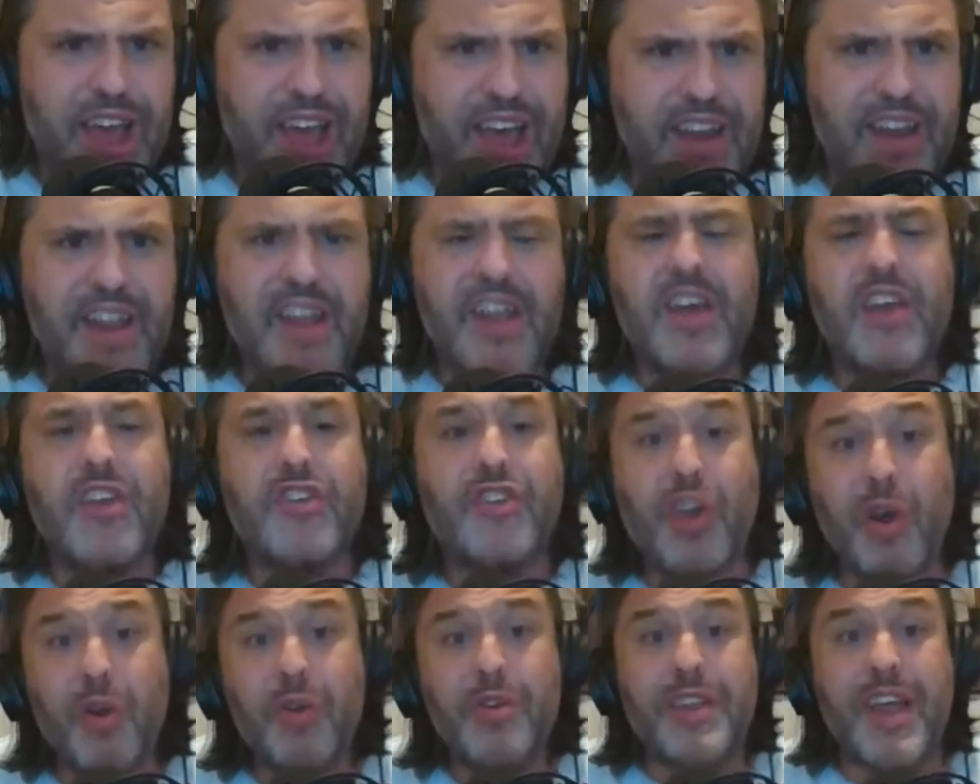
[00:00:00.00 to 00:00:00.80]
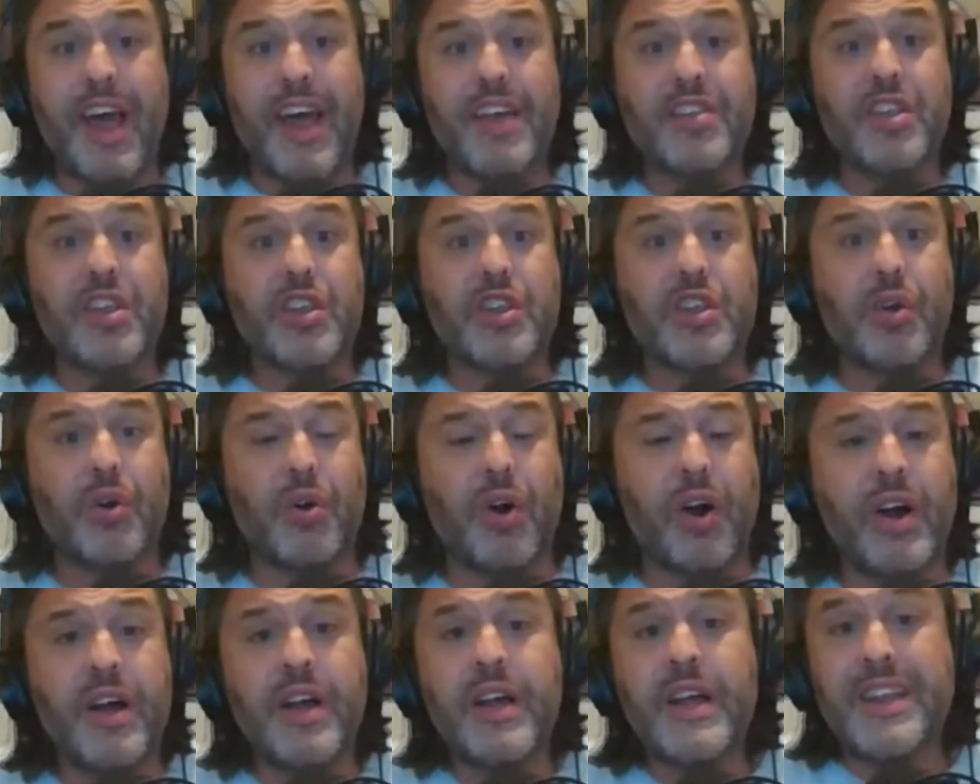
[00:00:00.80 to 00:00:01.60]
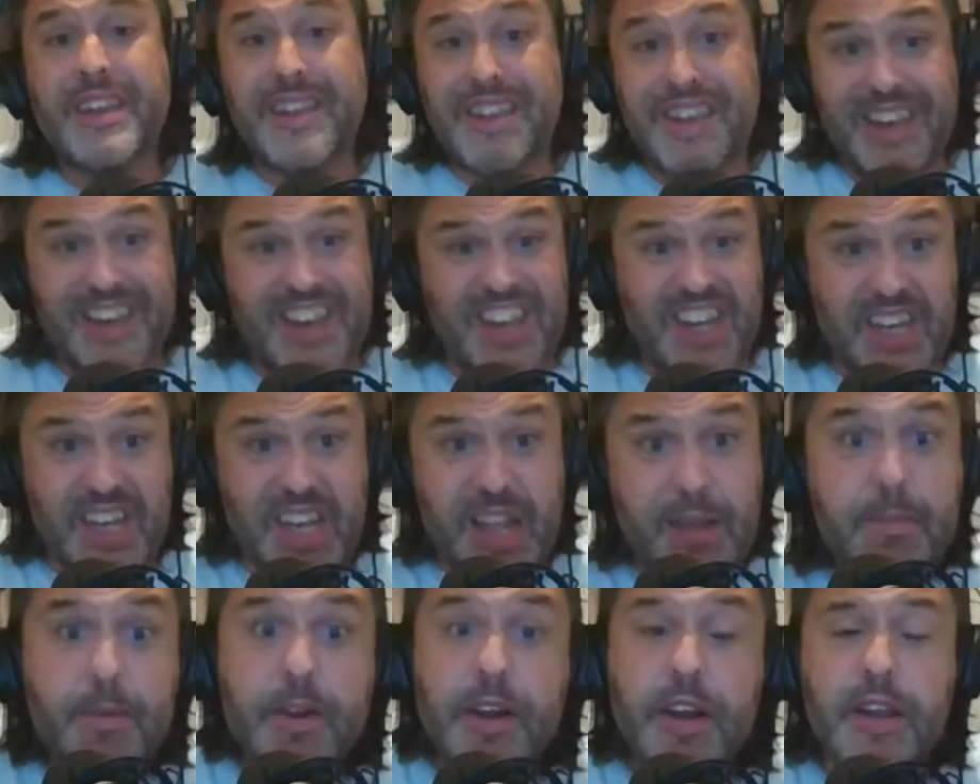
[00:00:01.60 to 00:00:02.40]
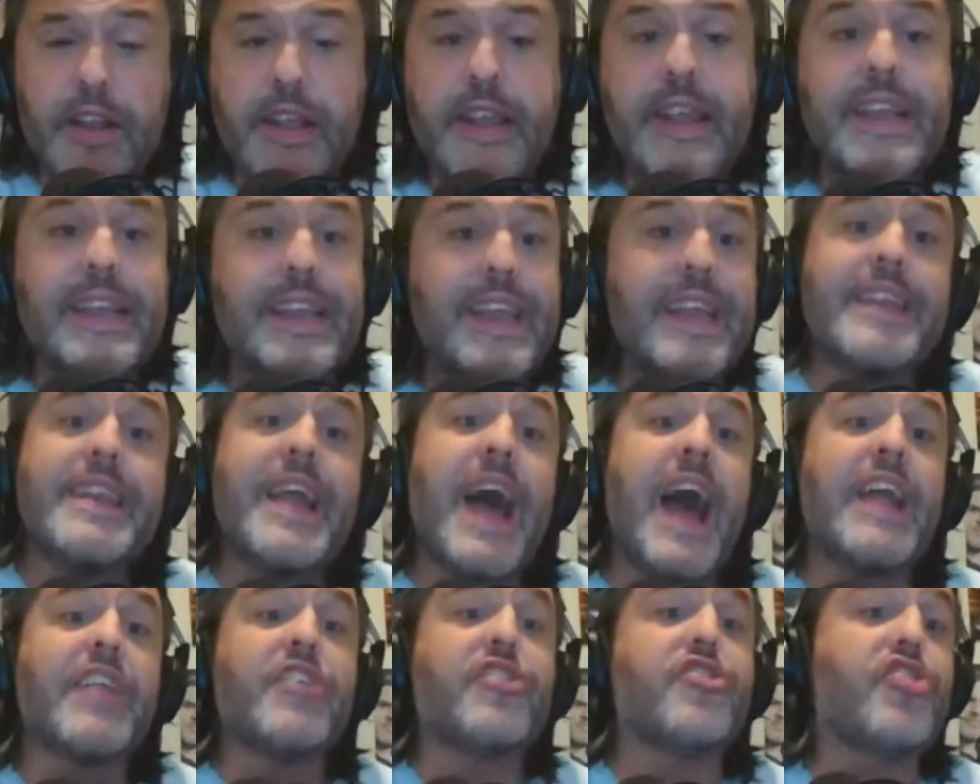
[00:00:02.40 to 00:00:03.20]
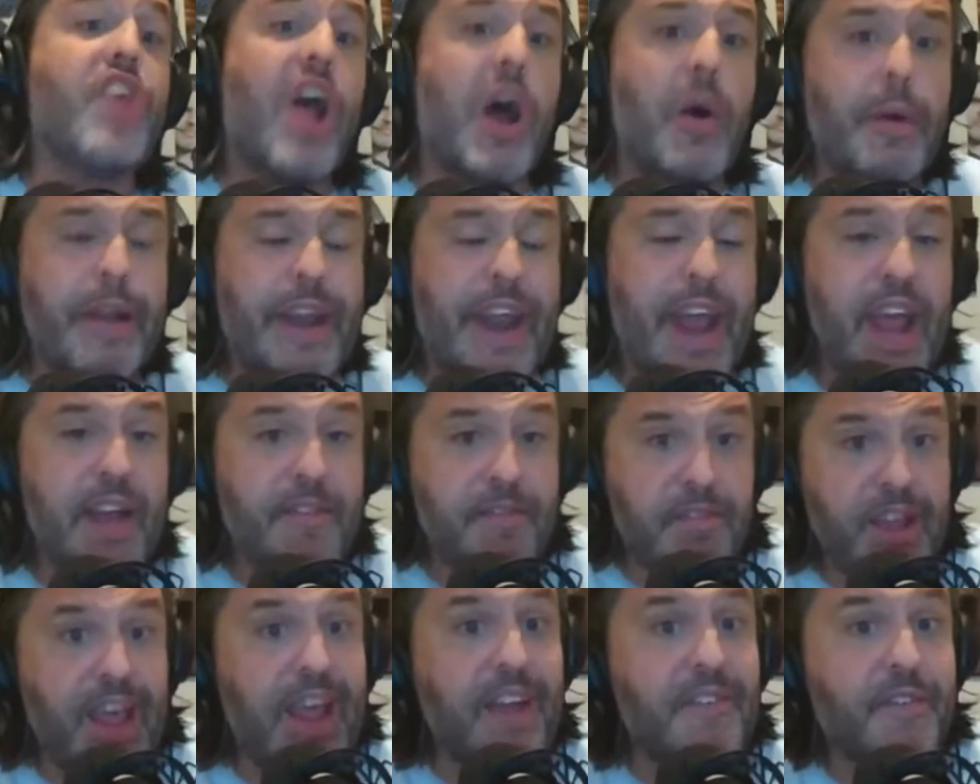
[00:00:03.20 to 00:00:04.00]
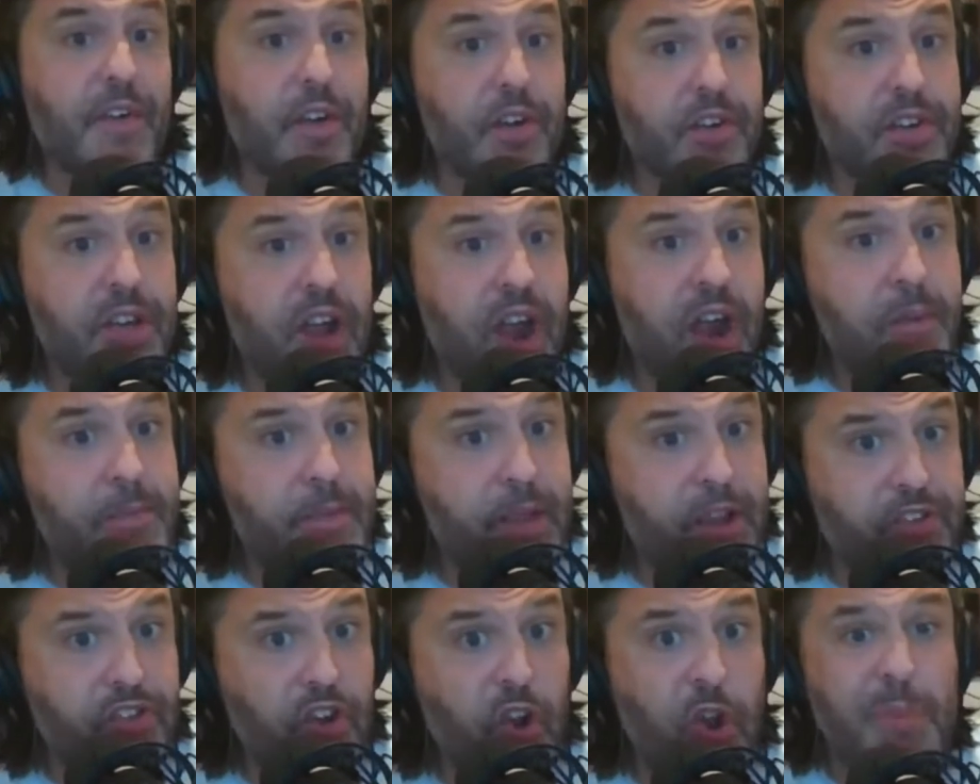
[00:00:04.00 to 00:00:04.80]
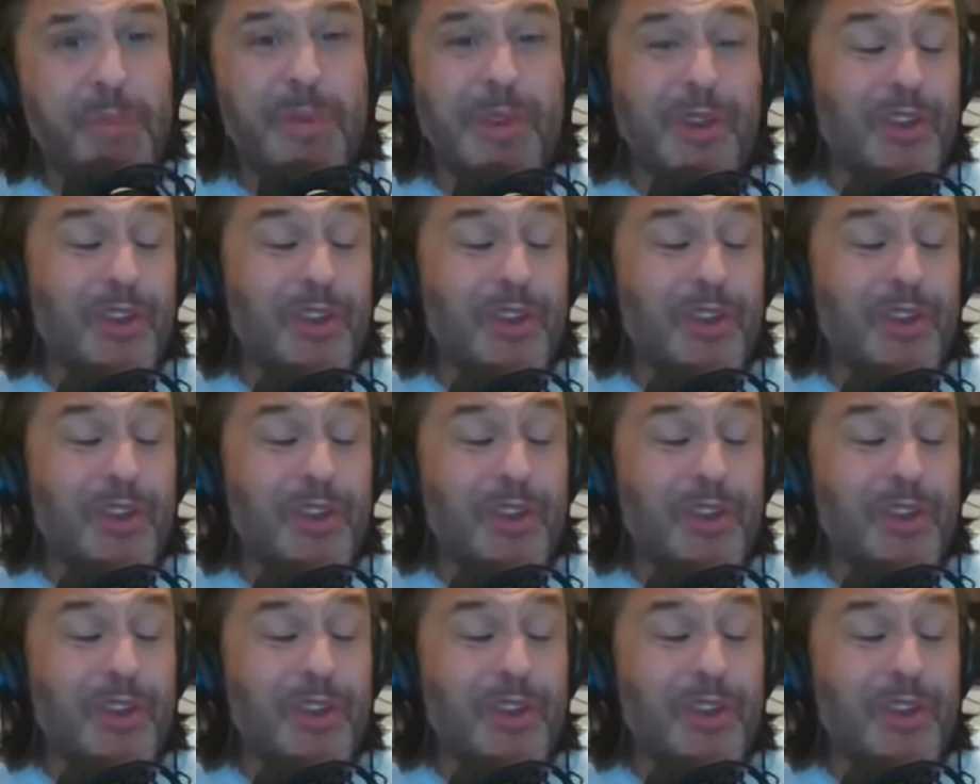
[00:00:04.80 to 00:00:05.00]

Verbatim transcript: that. Joe Tessitore deliberately did not show it after that first time they showed it